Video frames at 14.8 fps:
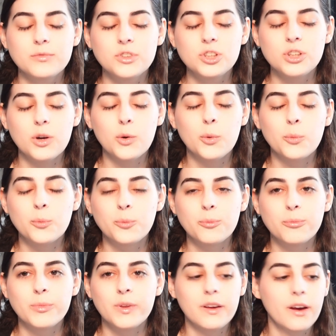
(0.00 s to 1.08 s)
So
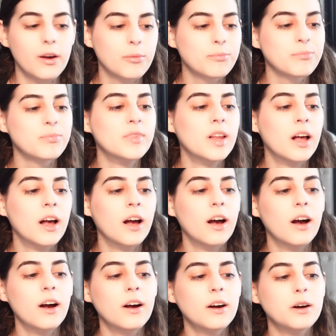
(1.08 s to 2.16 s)
yeah.
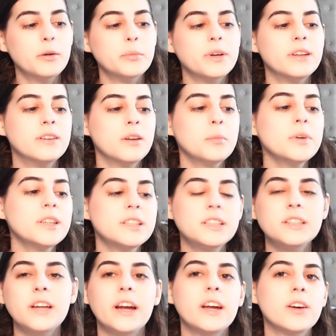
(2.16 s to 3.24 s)
Number
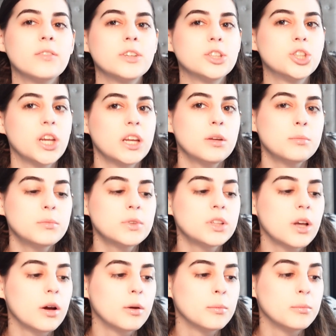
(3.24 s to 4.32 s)
18, I have
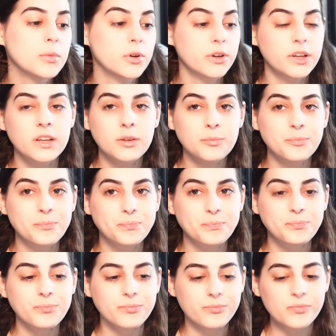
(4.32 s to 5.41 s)
James Murray,
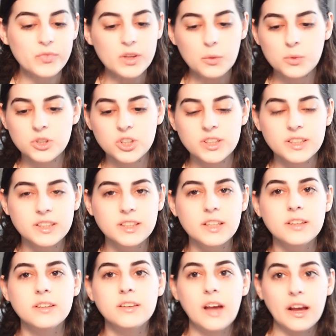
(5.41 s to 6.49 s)
which is
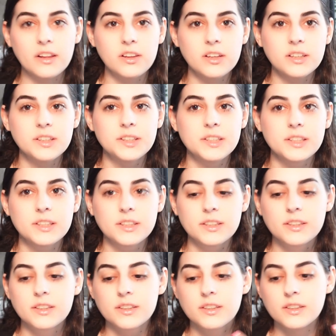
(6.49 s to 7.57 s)
Nyla's
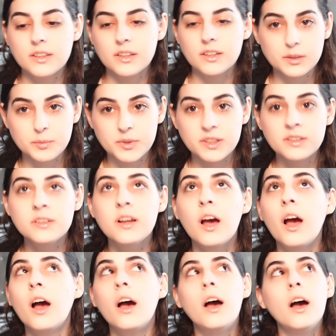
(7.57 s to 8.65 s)

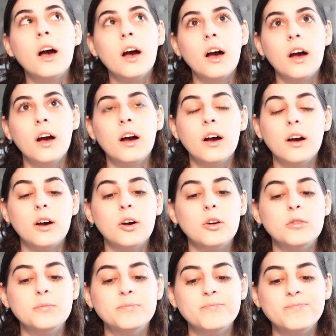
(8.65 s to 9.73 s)
husband.
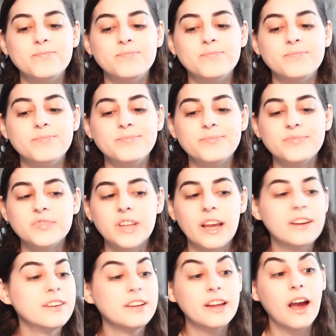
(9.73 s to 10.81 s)

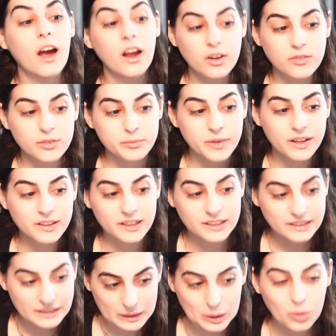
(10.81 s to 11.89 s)
And yeah, I have him at
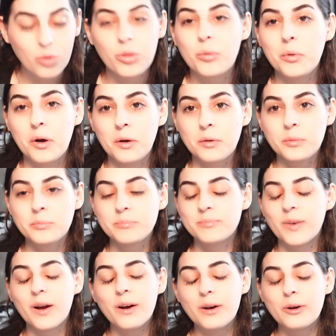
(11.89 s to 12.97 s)
like the bottom.